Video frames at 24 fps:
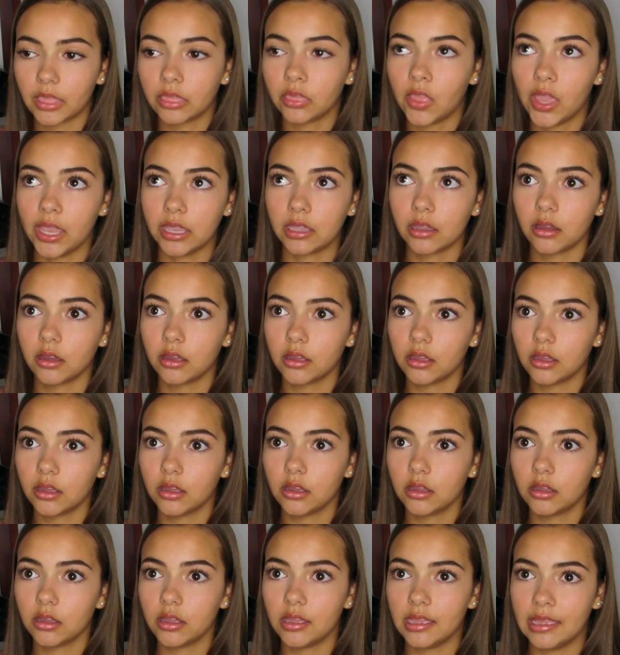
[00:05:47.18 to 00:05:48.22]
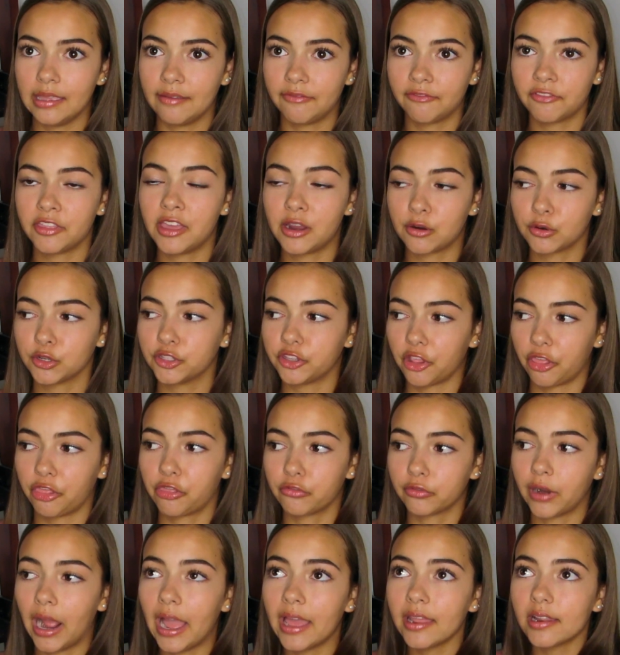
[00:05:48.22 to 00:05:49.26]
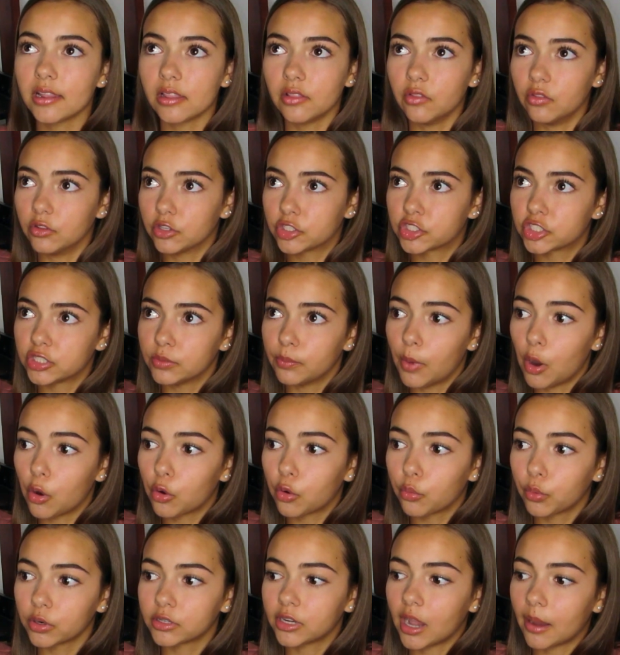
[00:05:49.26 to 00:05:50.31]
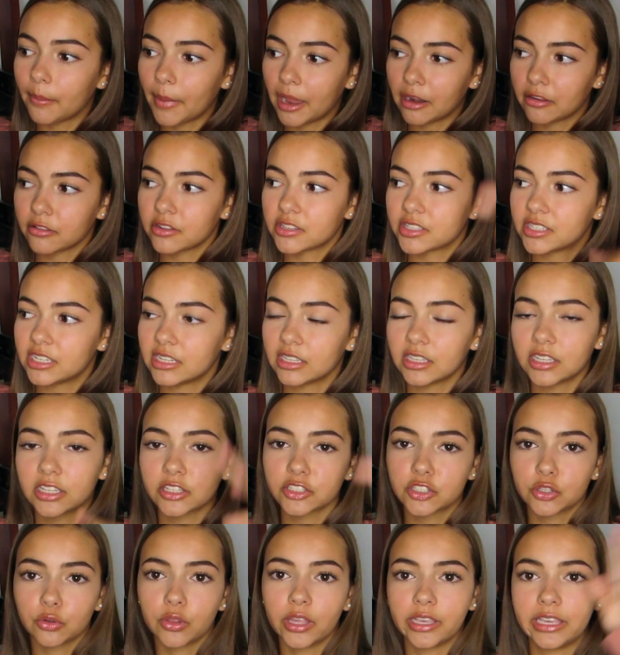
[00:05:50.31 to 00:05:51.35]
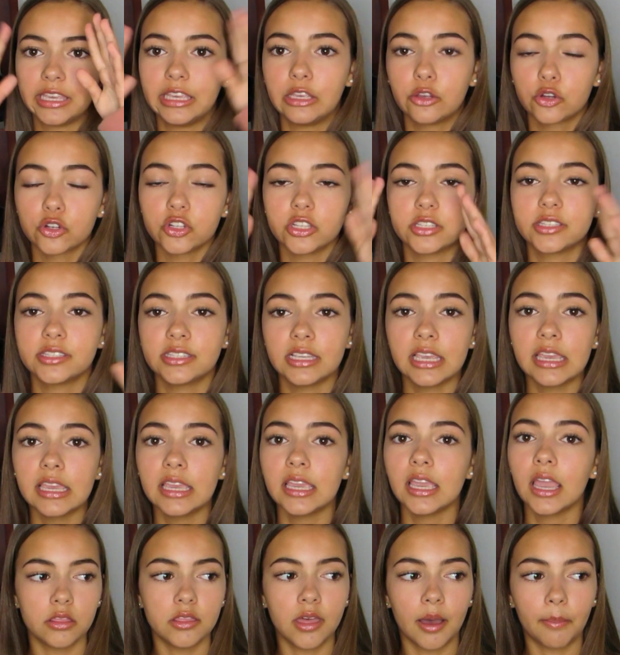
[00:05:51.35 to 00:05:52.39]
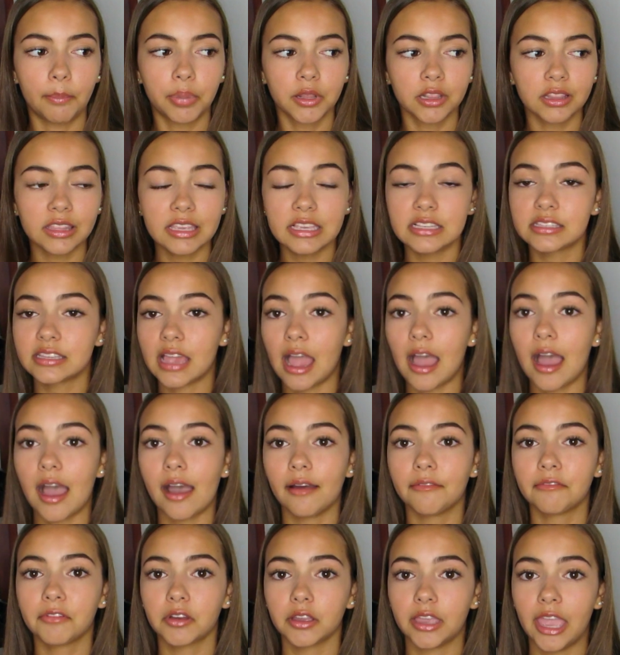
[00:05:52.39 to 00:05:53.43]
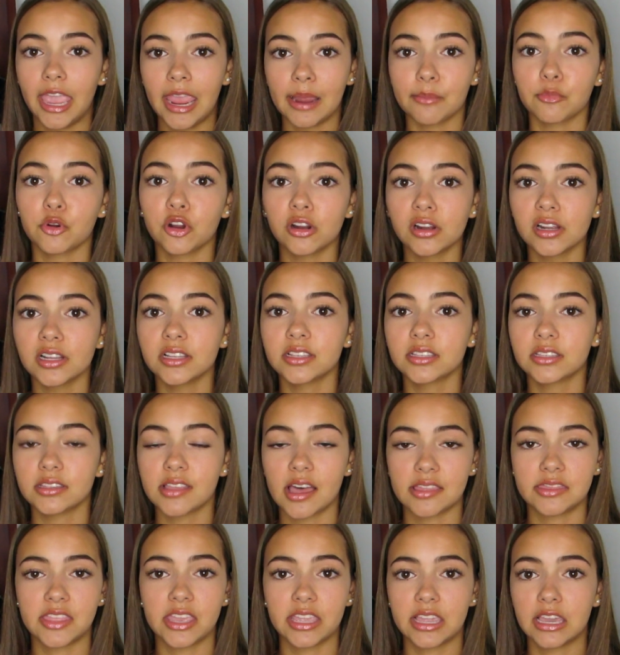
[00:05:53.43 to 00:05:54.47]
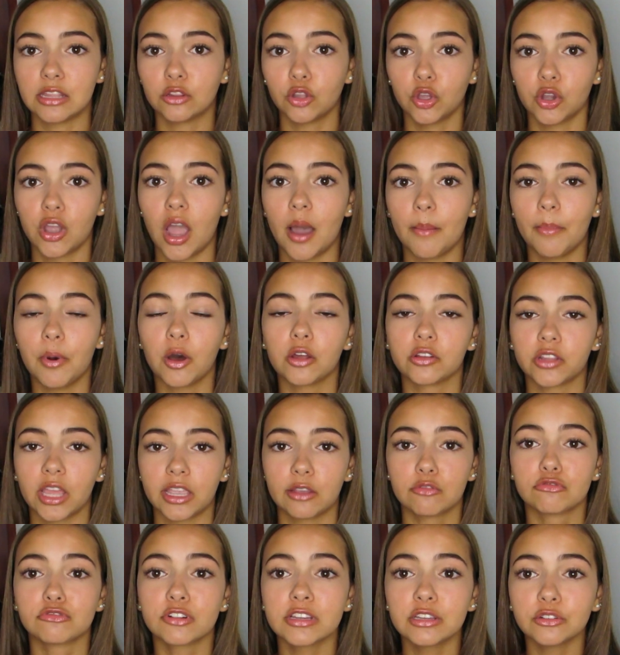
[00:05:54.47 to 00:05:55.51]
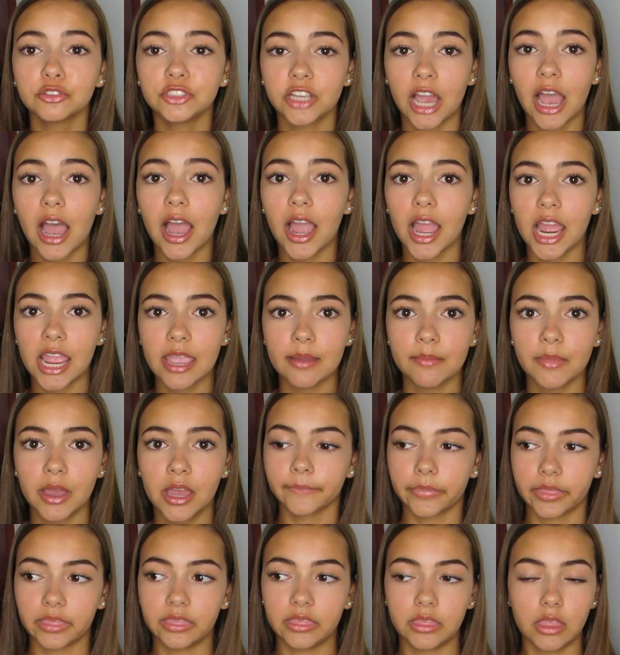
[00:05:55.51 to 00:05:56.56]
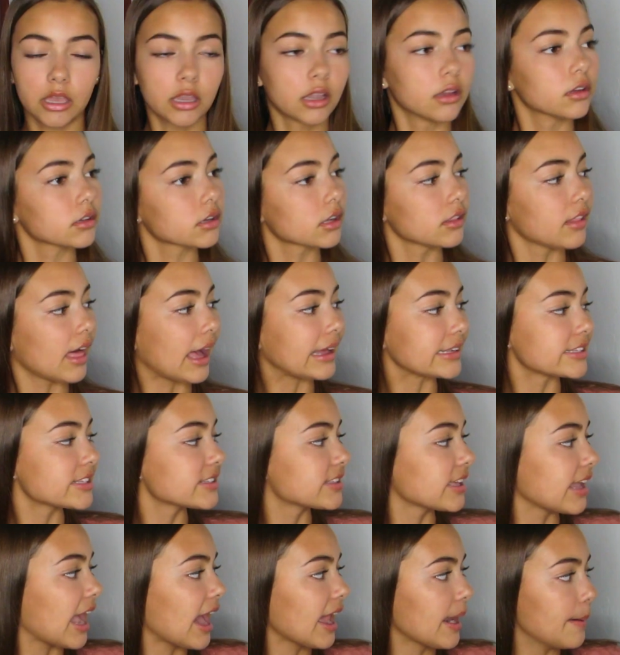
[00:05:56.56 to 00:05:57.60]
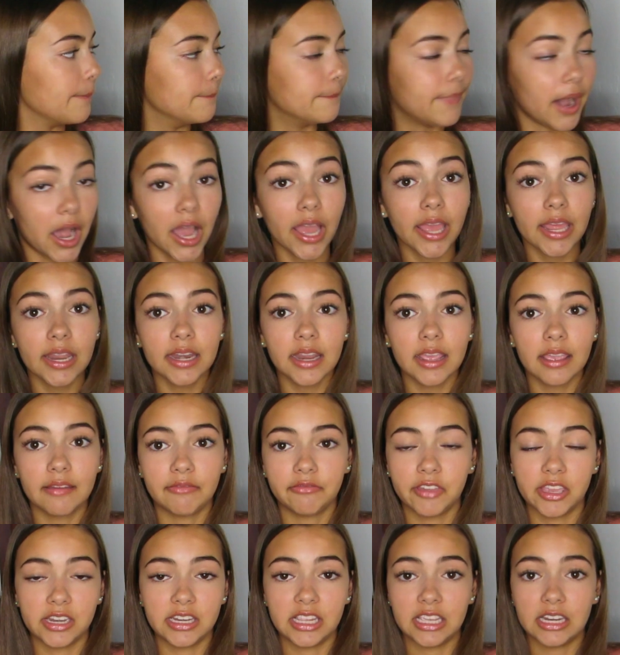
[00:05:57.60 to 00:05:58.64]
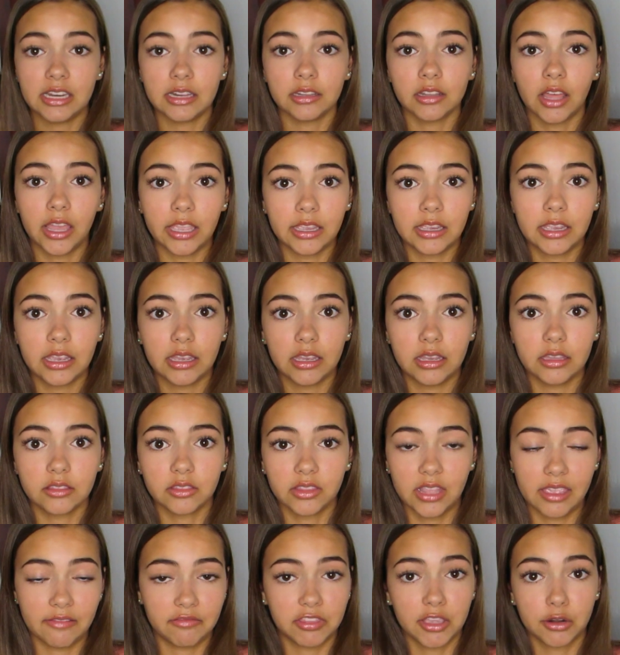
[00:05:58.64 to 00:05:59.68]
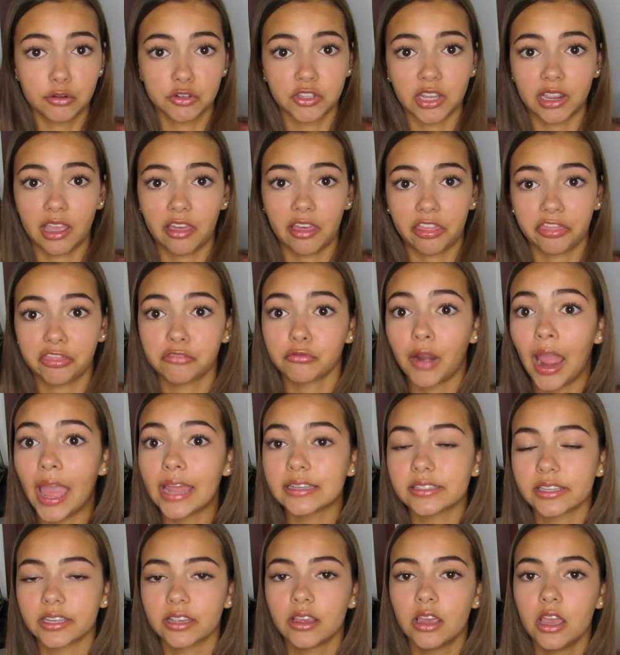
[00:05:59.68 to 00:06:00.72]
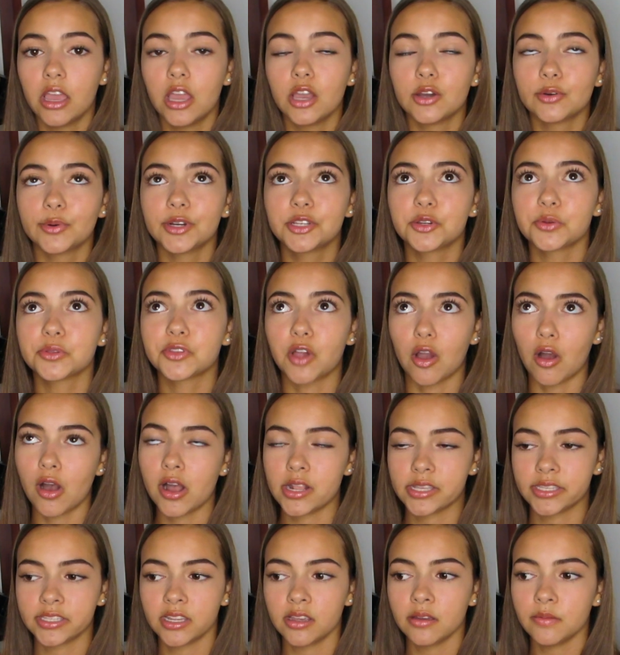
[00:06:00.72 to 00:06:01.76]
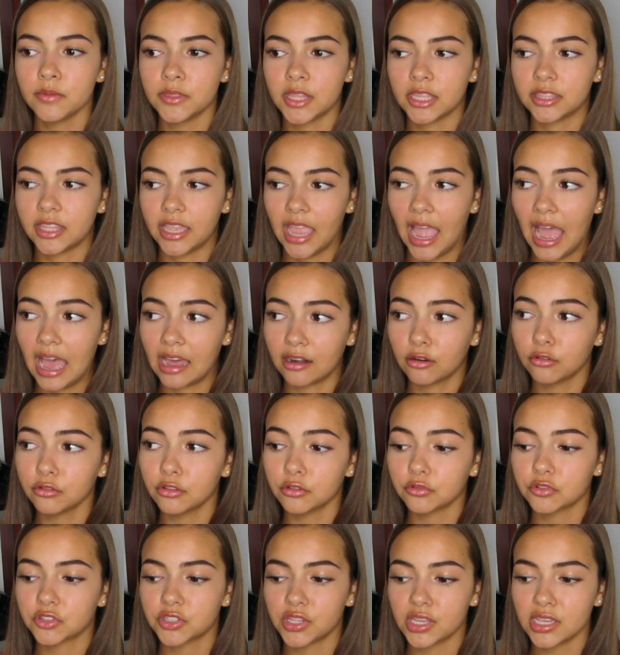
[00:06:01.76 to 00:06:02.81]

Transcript: like, if there was a threat, smoke would come out of the ceiling so, like, he couldn't see. The police have cameras that they can look up on, like, real time. The classes, they had a button if they needed, like, if there was, like, a threat, which was awesome that they had all those